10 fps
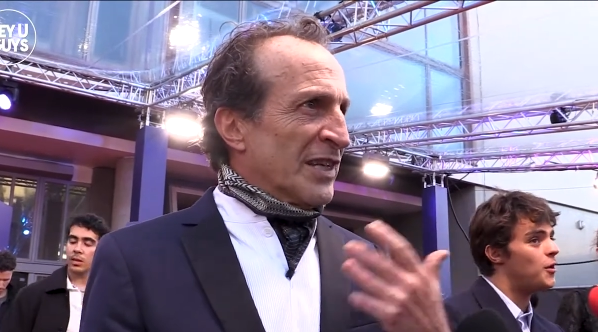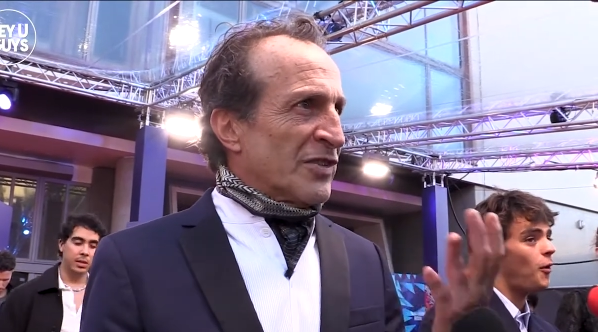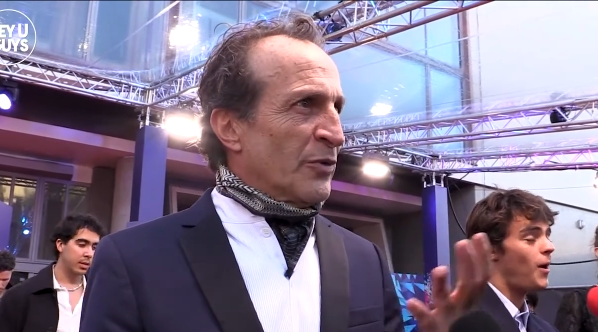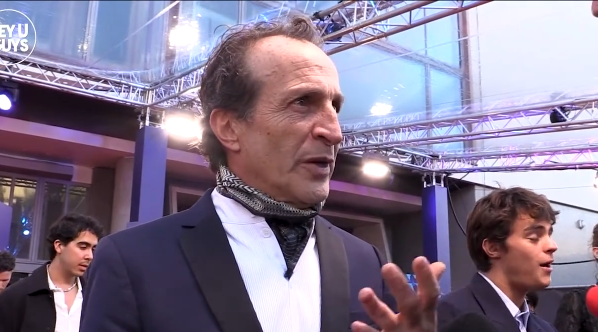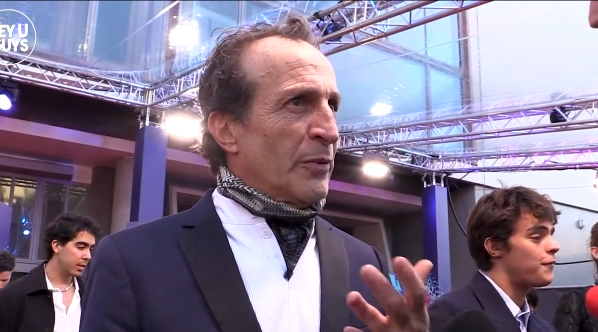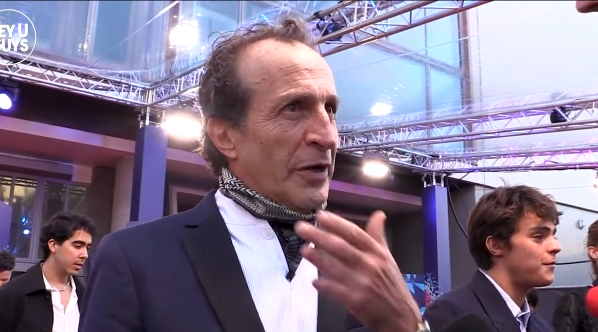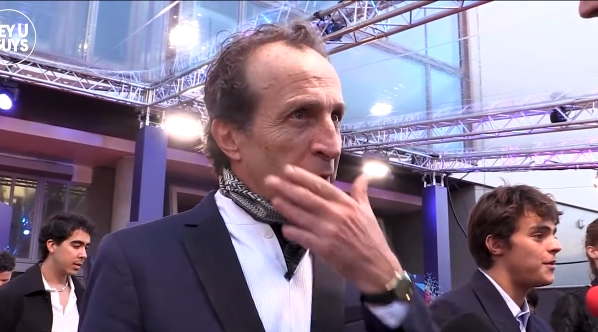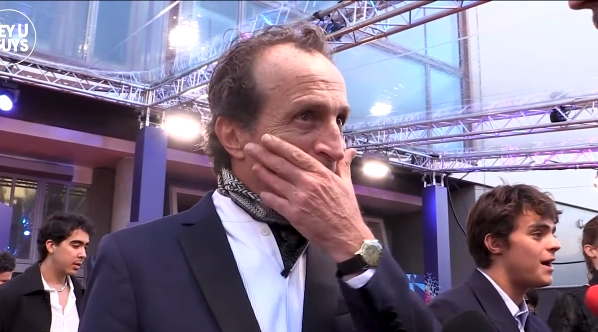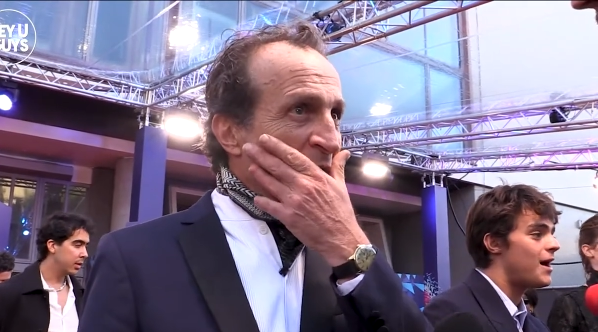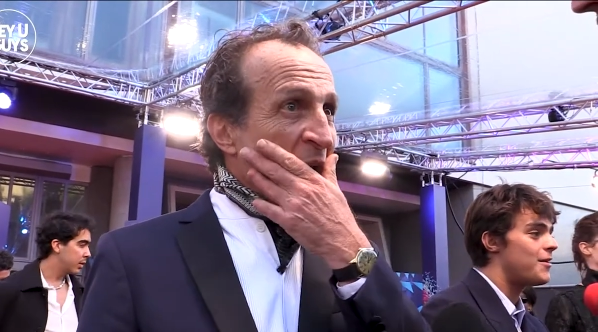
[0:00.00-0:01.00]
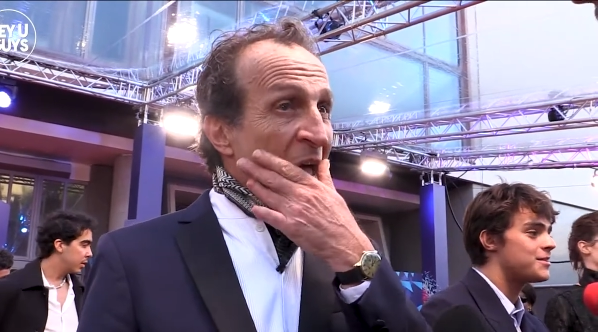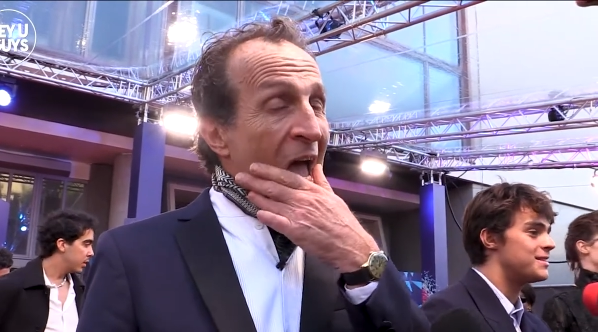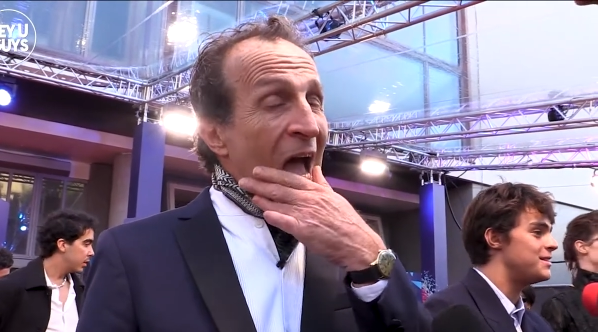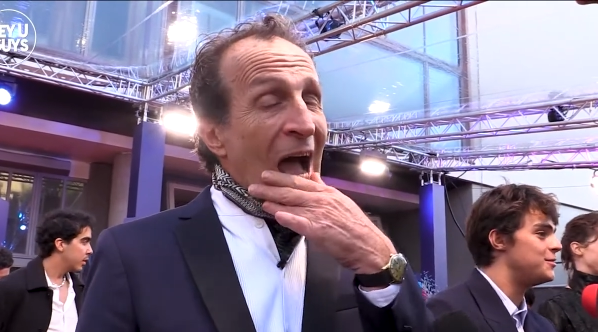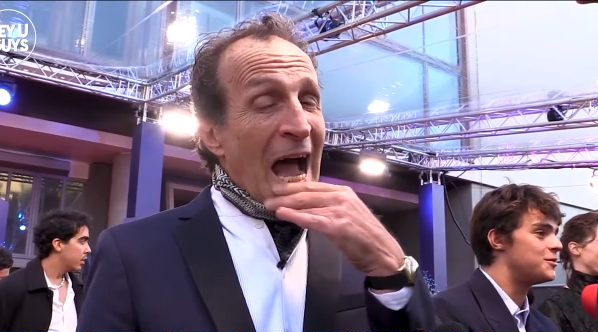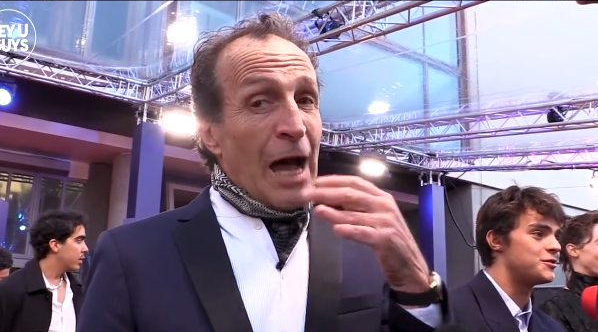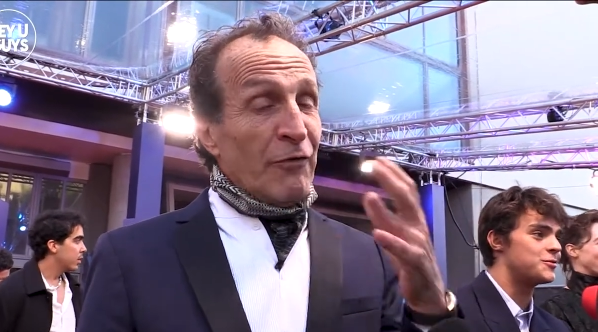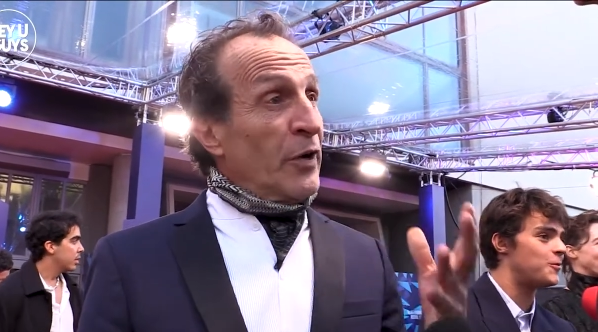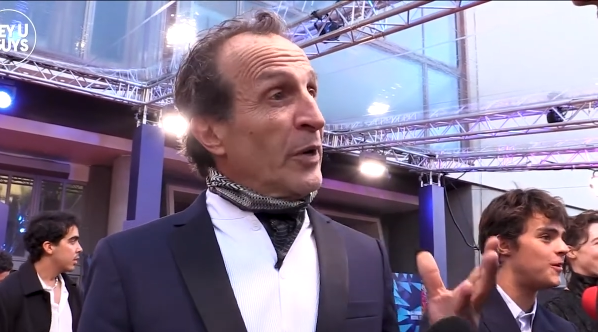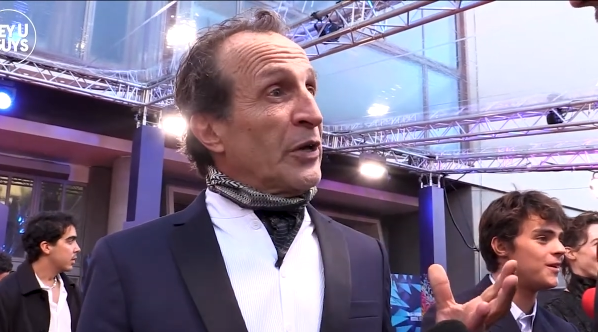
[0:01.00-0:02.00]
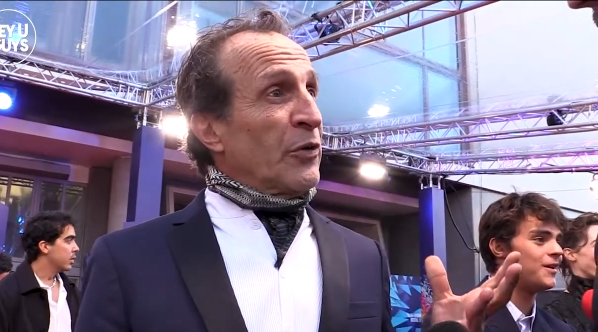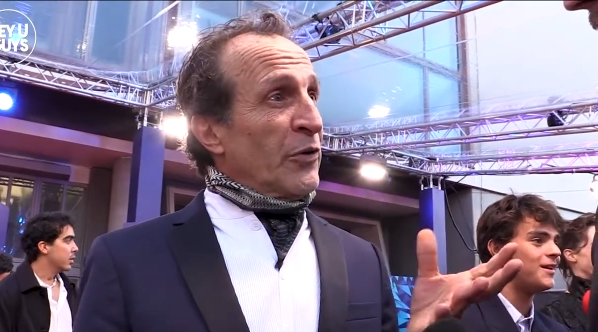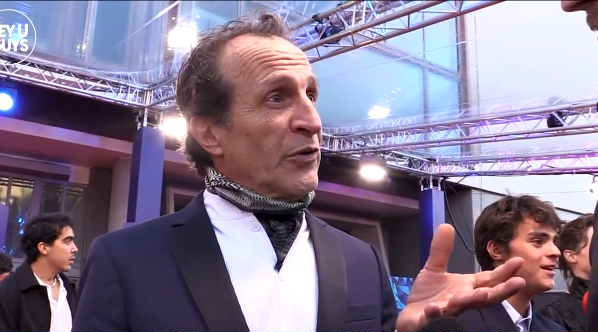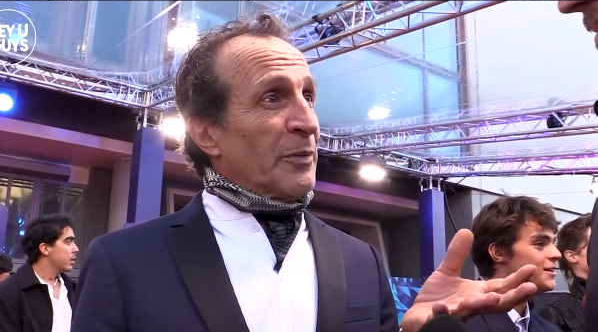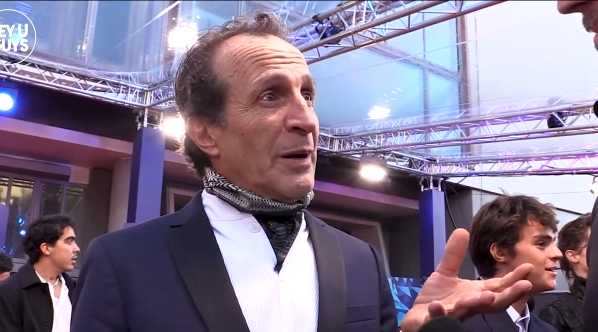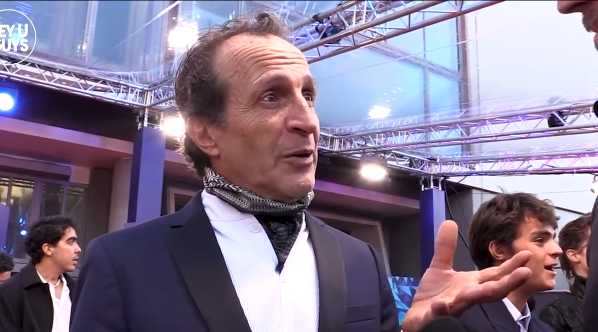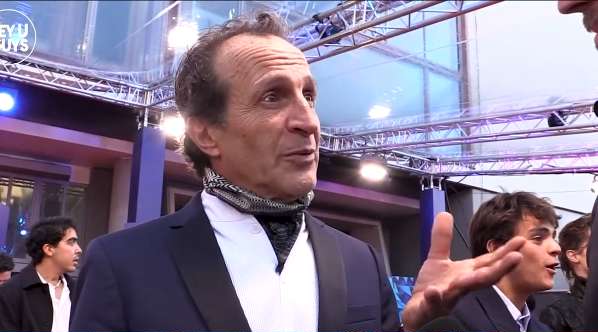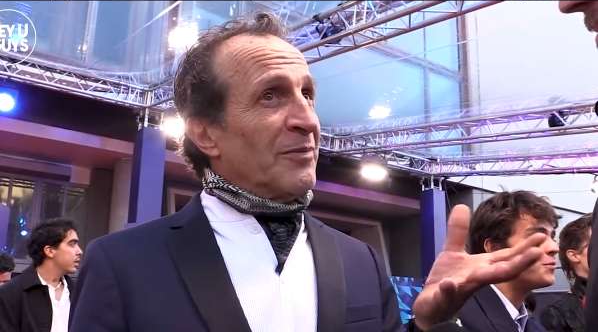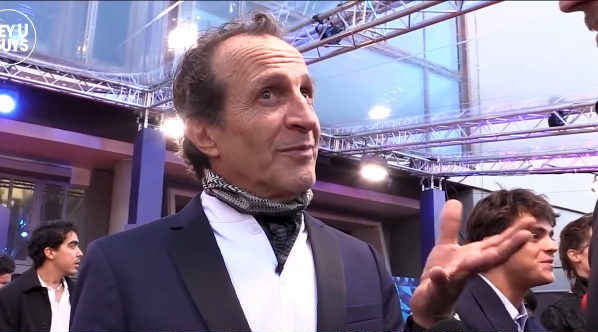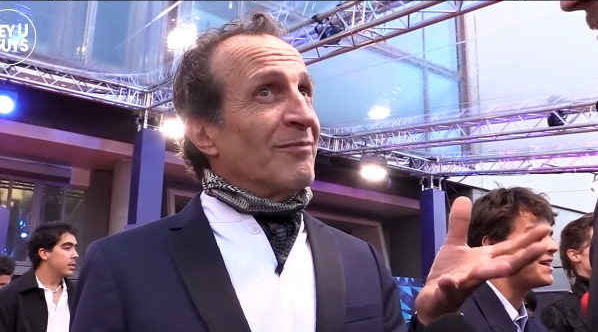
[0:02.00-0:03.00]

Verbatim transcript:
Speaker 1: history, whatever. I'm very curious about